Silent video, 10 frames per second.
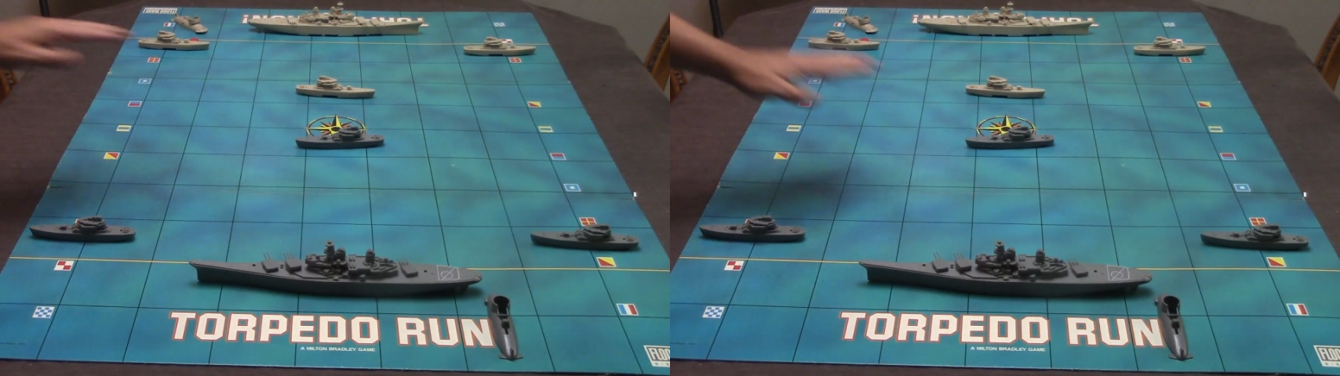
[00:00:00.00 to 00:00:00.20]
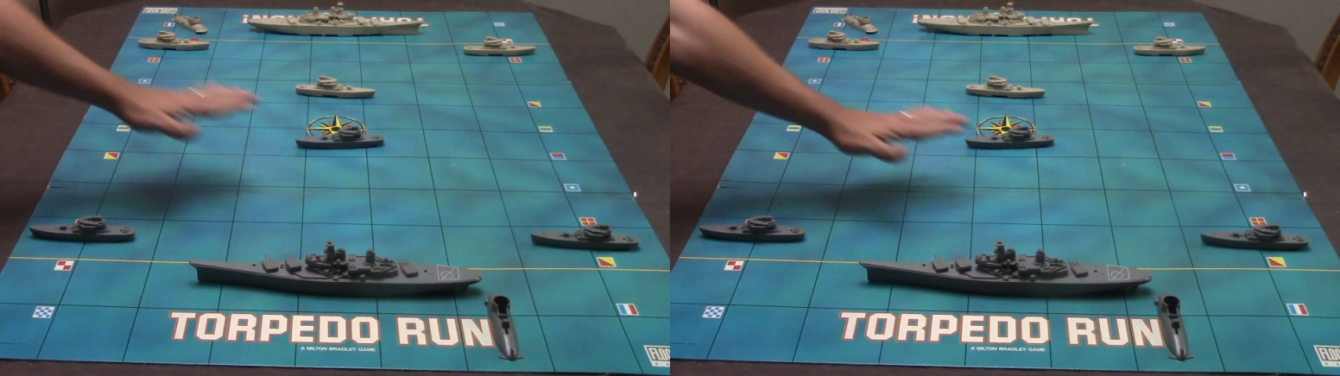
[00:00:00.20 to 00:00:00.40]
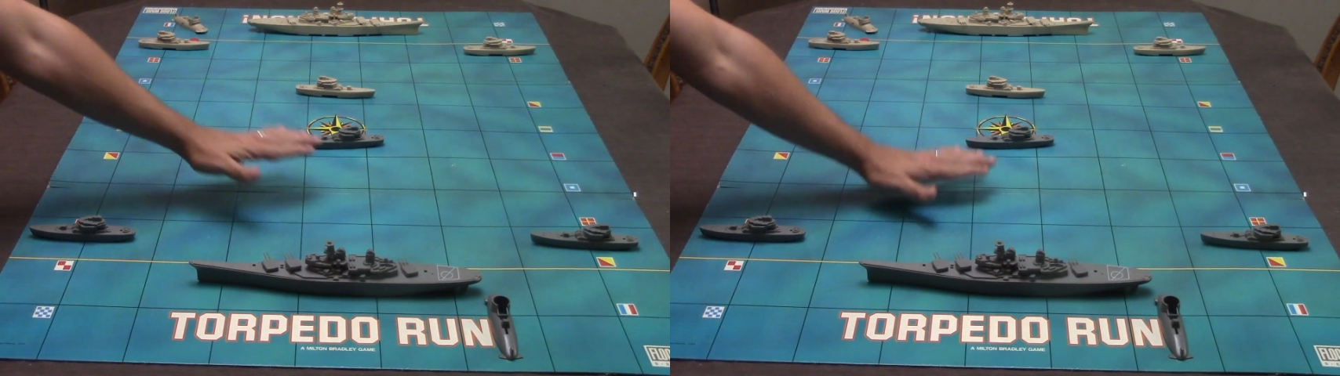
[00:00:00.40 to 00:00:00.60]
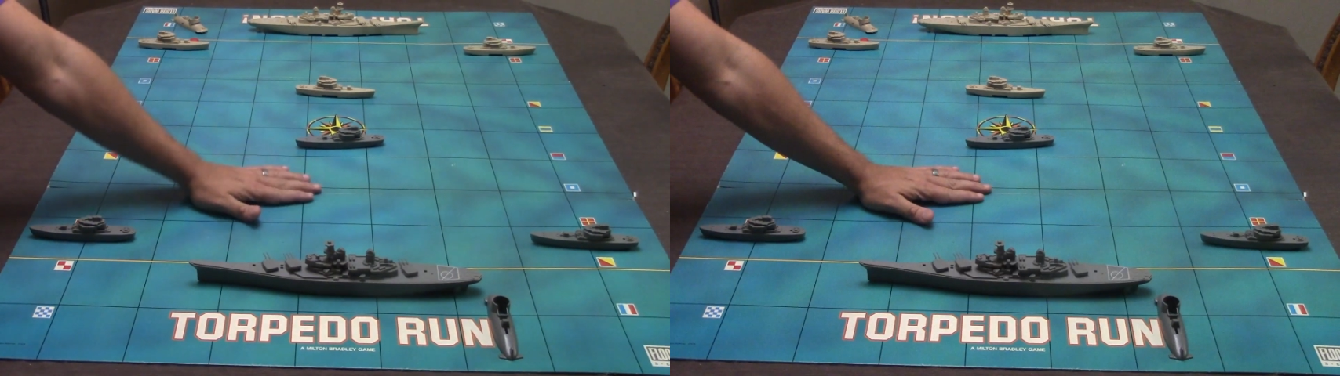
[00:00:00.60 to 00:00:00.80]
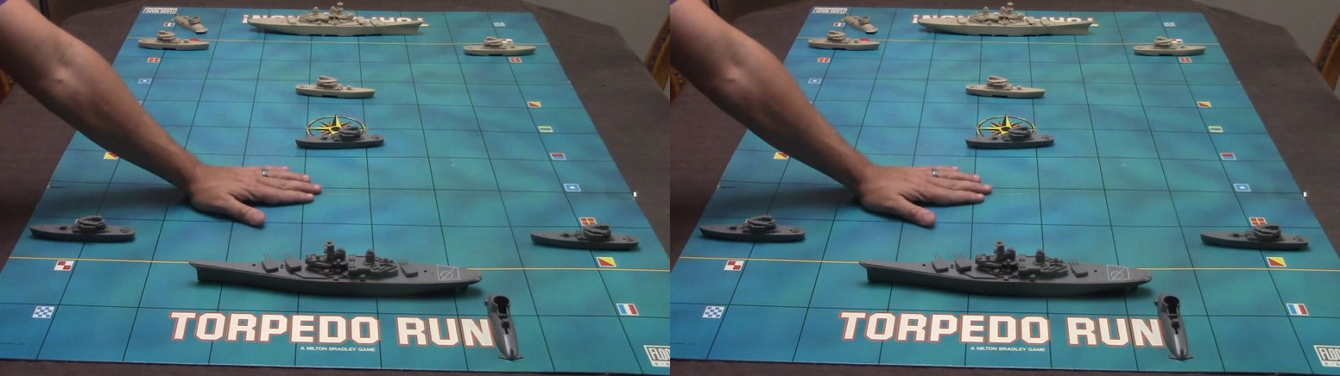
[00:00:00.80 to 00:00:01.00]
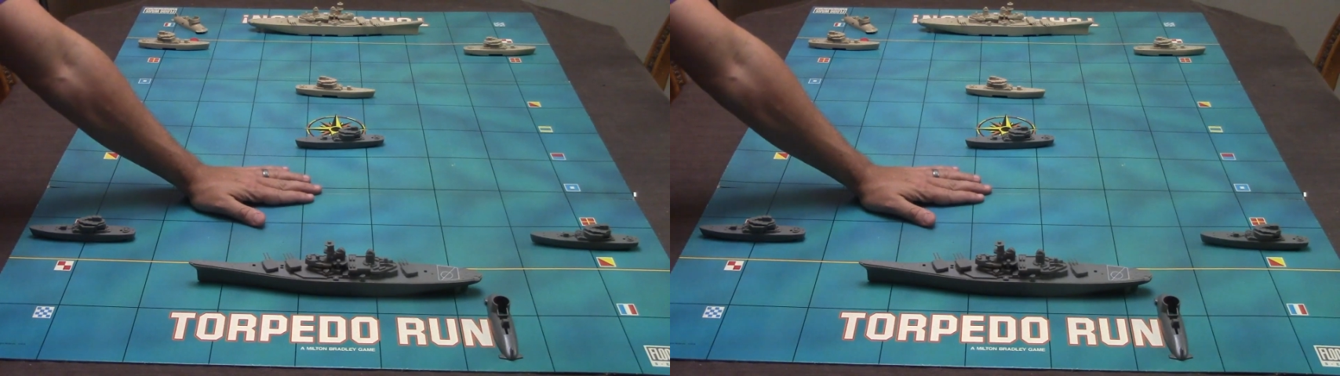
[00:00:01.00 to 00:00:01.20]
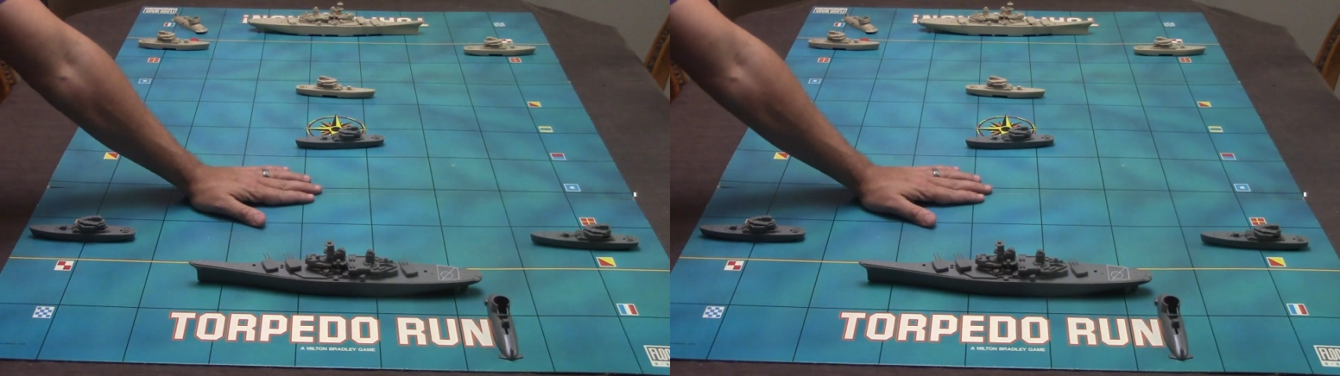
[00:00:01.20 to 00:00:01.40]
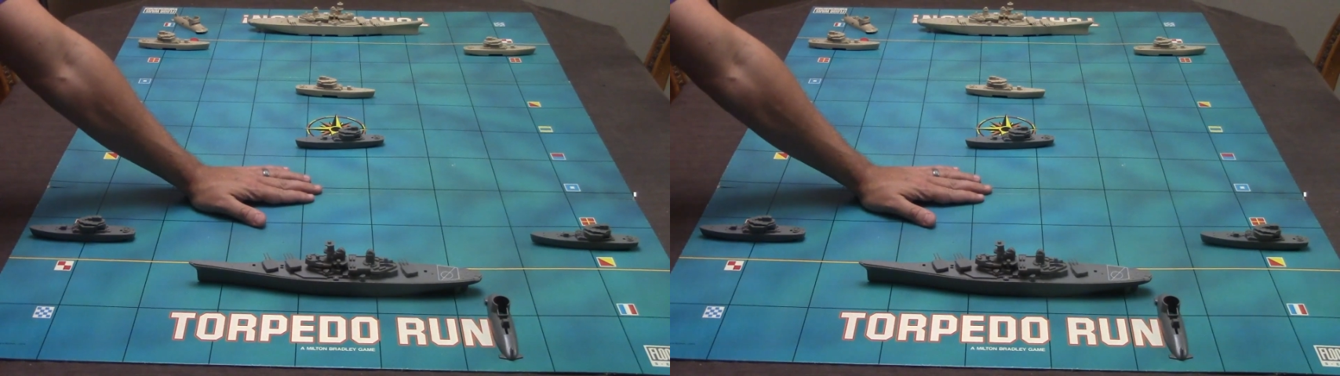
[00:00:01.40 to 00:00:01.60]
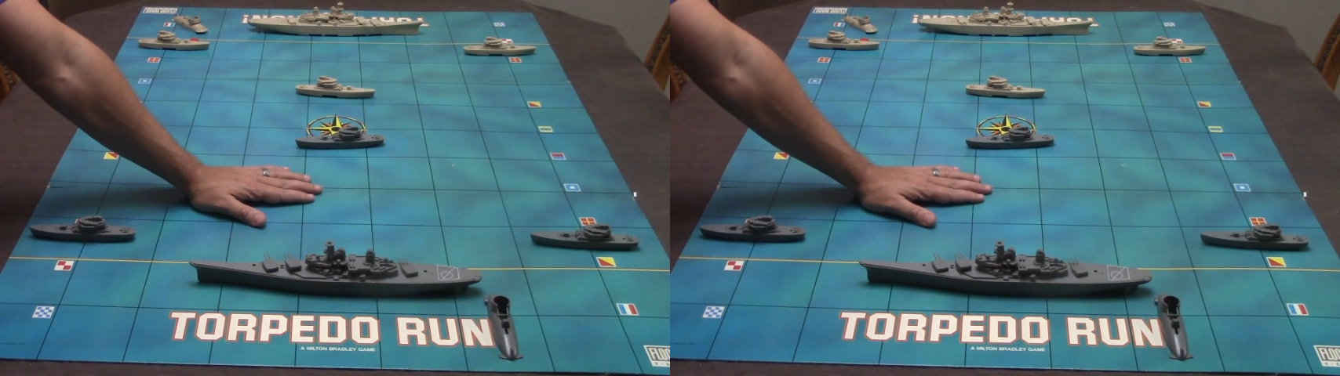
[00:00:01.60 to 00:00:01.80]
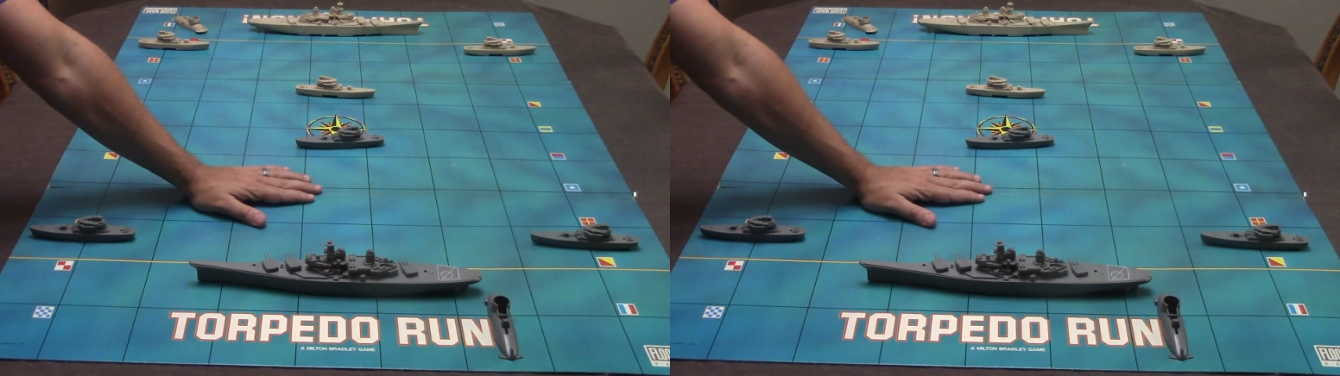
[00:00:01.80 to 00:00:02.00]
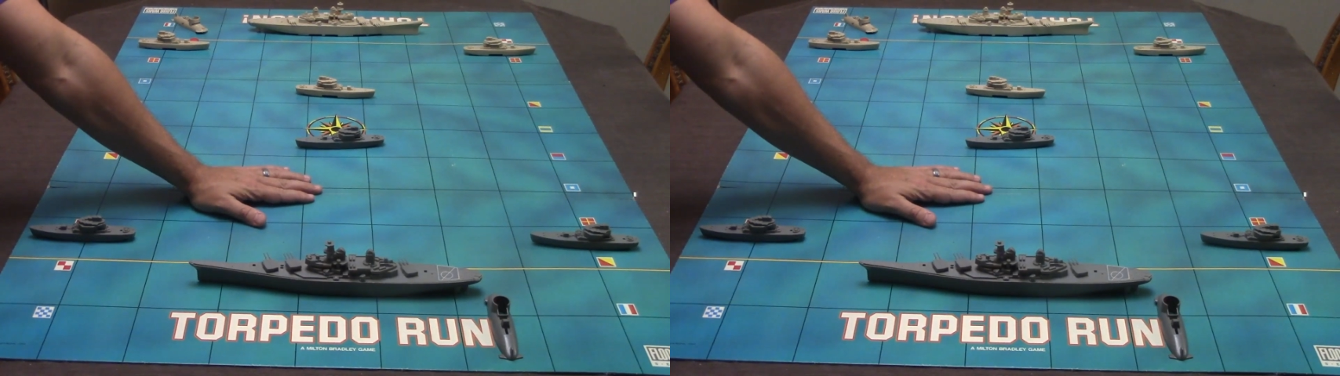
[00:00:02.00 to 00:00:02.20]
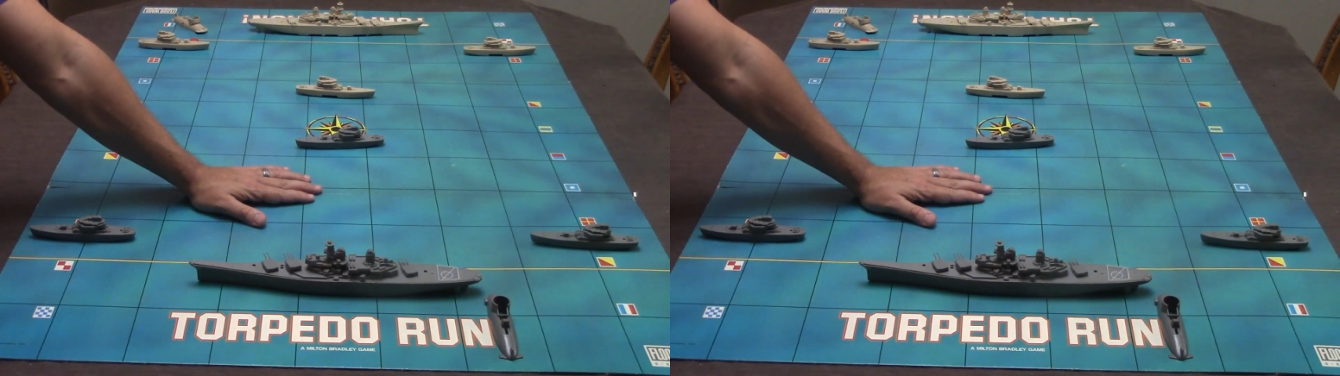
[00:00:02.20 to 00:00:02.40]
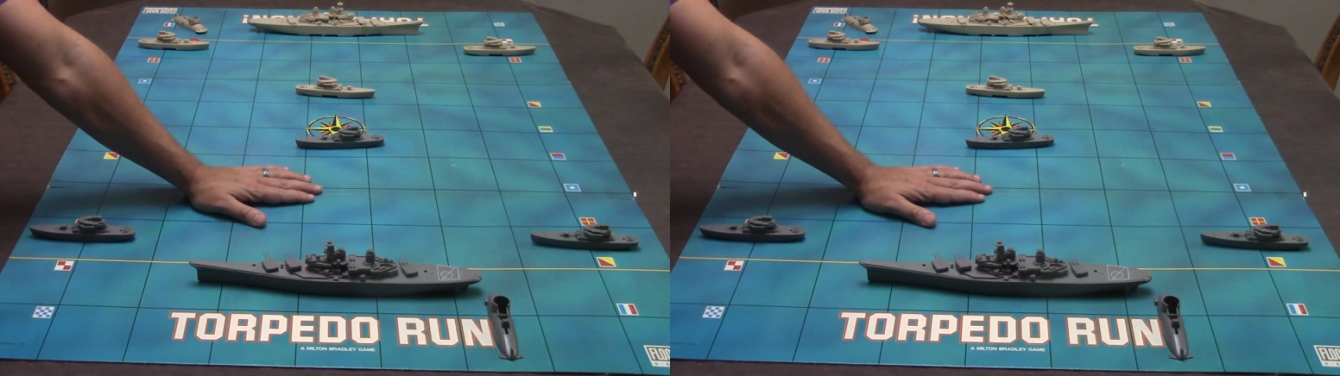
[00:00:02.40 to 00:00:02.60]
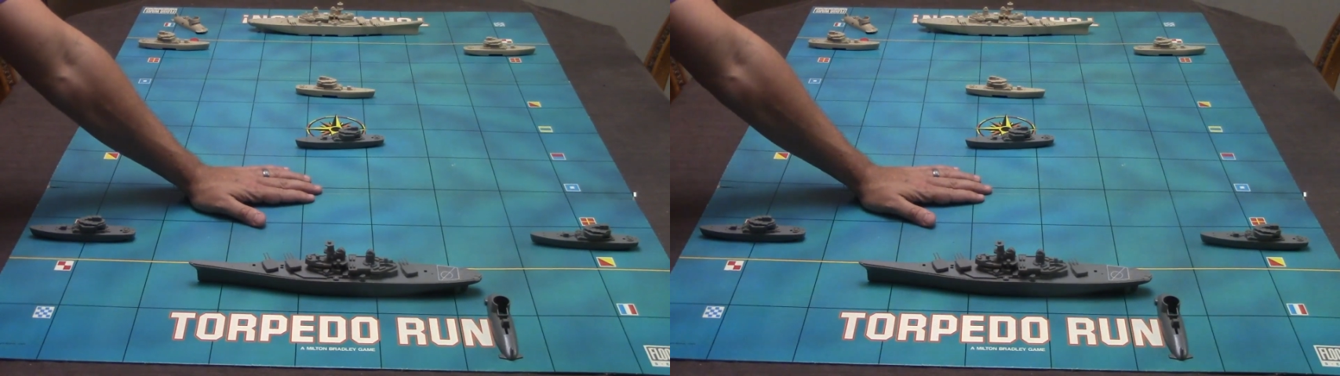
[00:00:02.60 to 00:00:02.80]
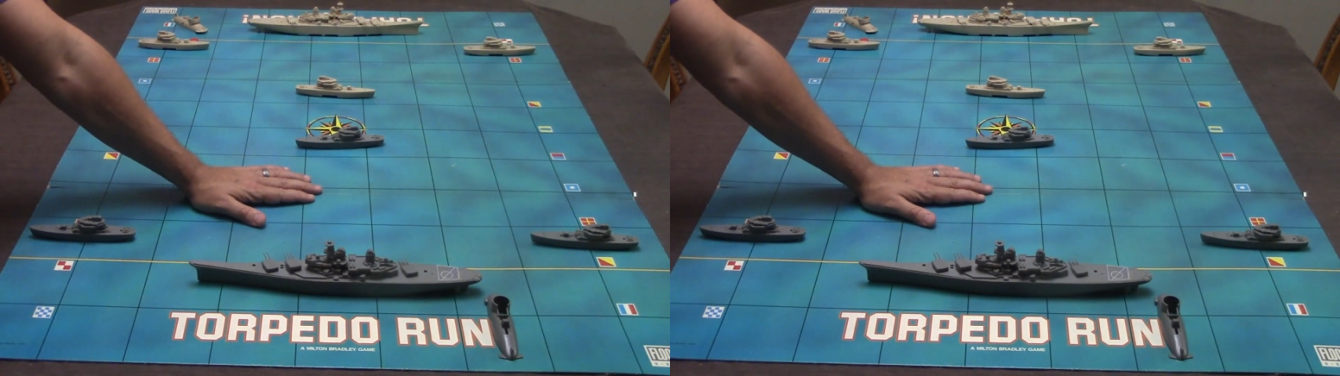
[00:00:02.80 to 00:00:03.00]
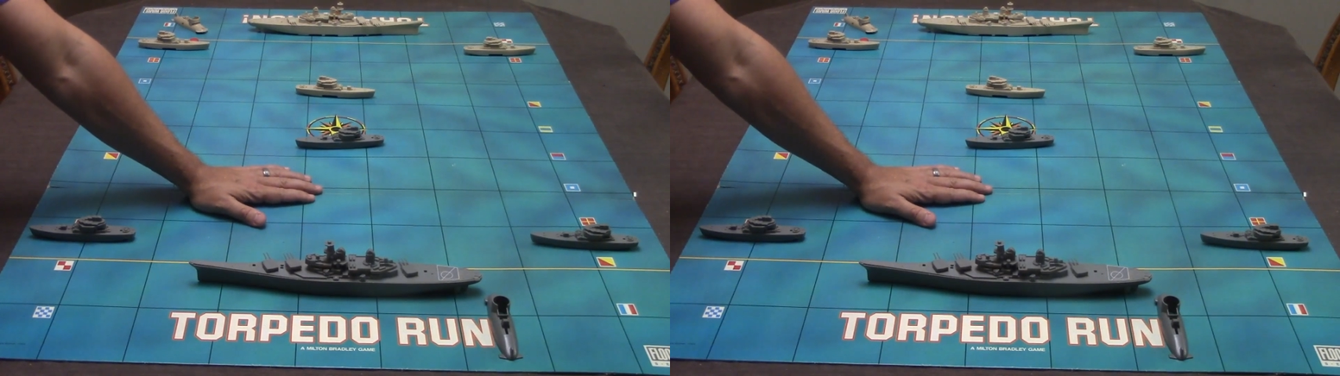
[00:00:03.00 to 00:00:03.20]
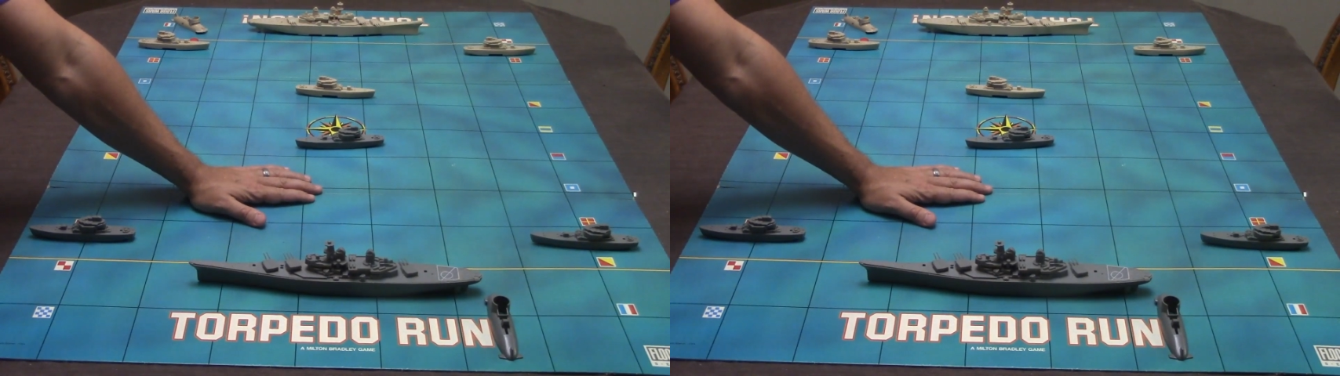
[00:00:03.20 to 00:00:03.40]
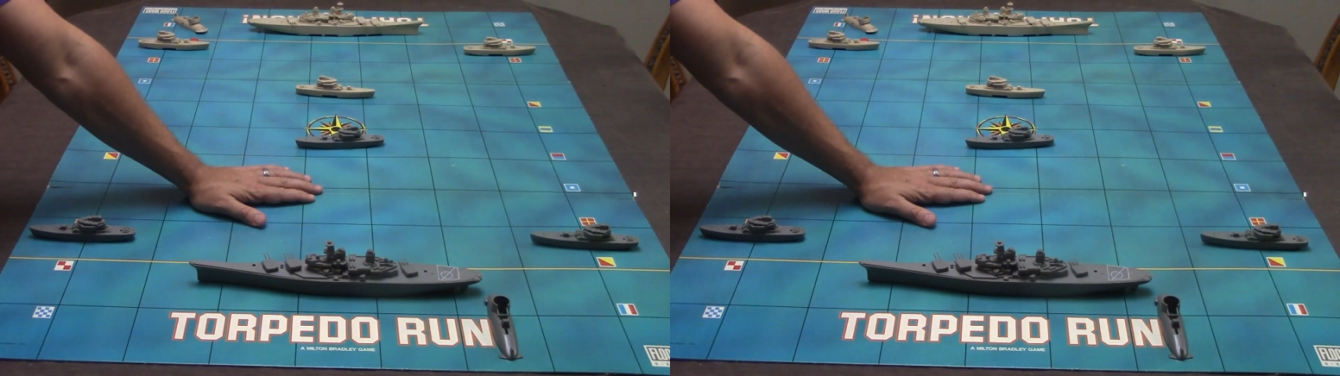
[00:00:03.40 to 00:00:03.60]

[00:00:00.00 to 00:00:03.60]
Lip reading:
(no speaker visible)